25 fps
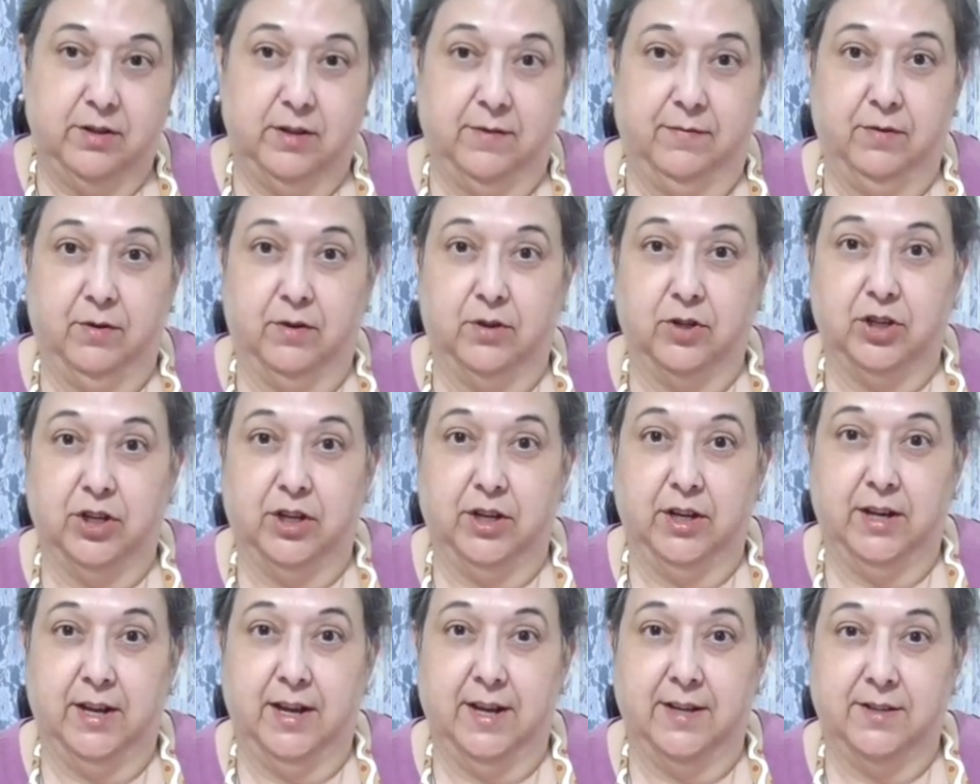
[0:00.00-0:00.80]
If your
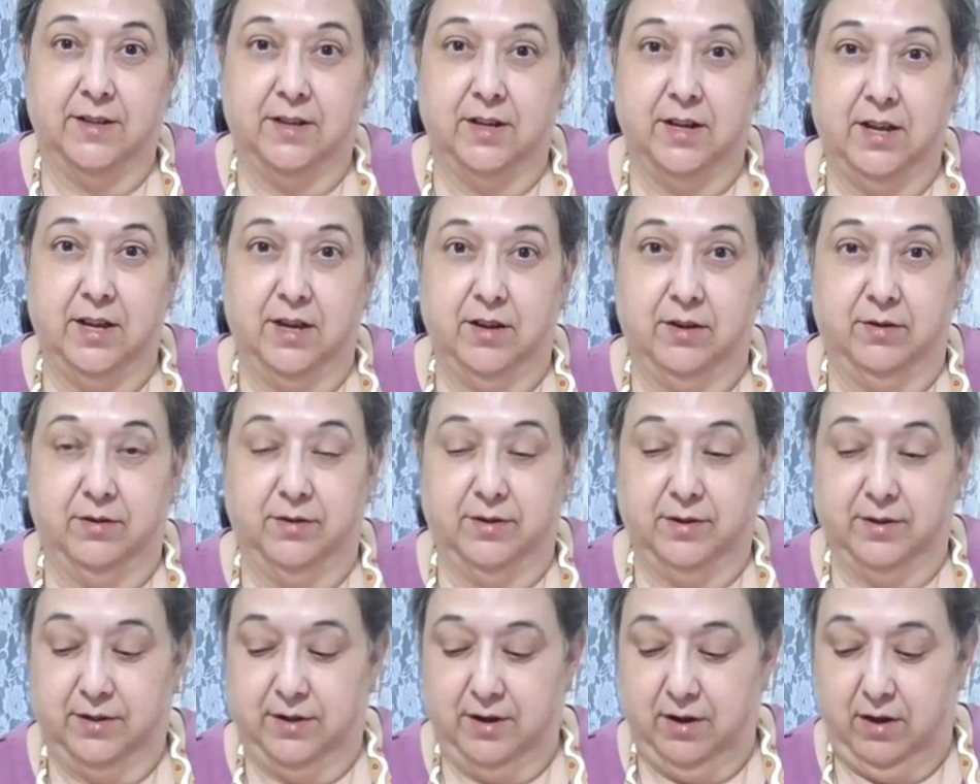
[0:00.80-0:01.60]
chicken has any
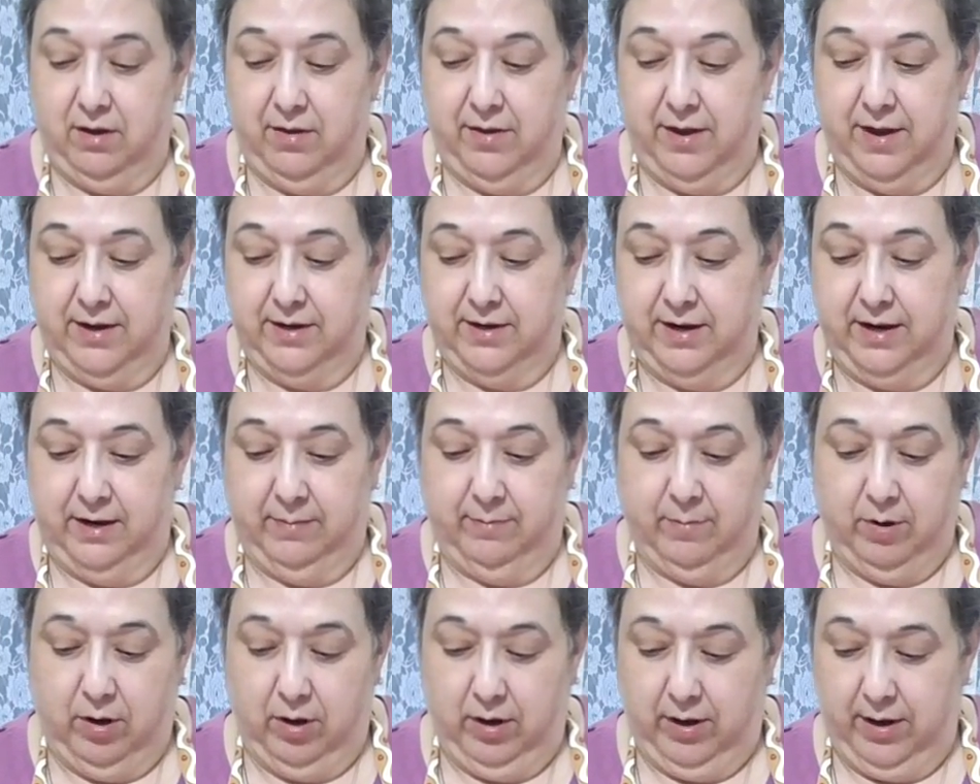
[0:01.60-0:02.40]
innards and all that, take
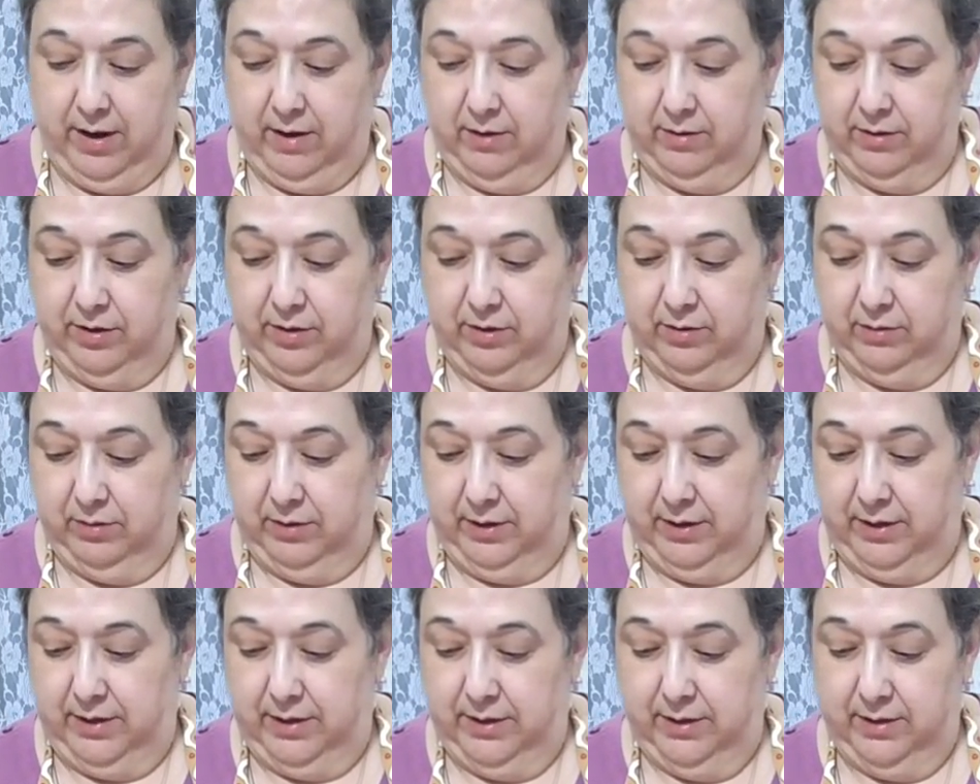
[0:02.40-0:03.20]
them all out. You don't
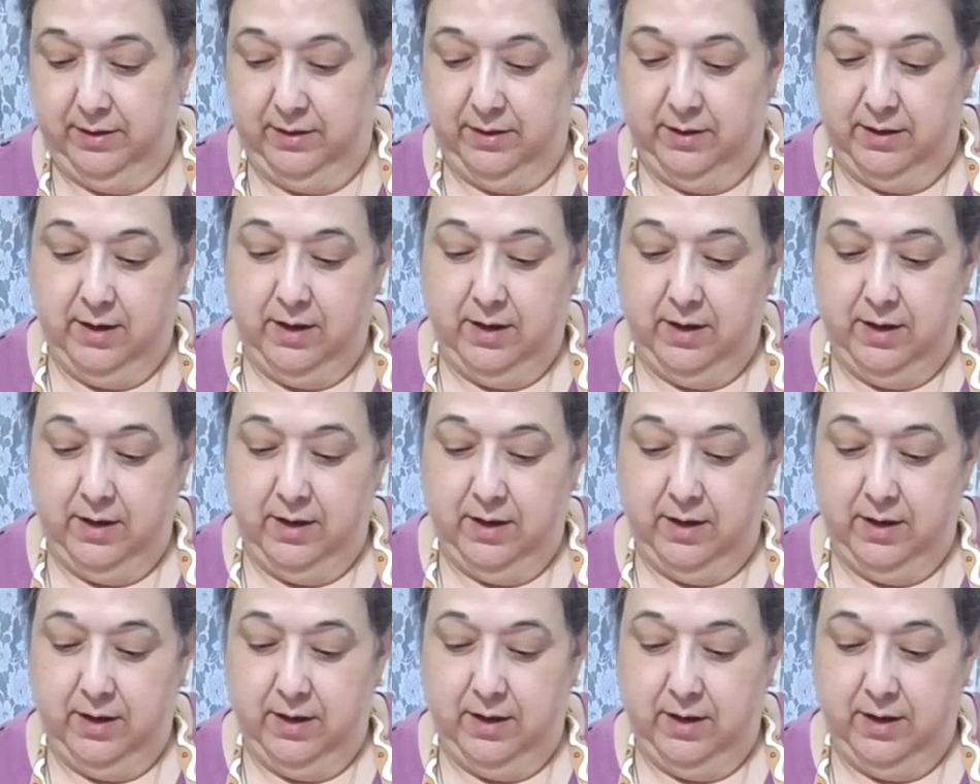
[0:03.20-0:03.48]
need it.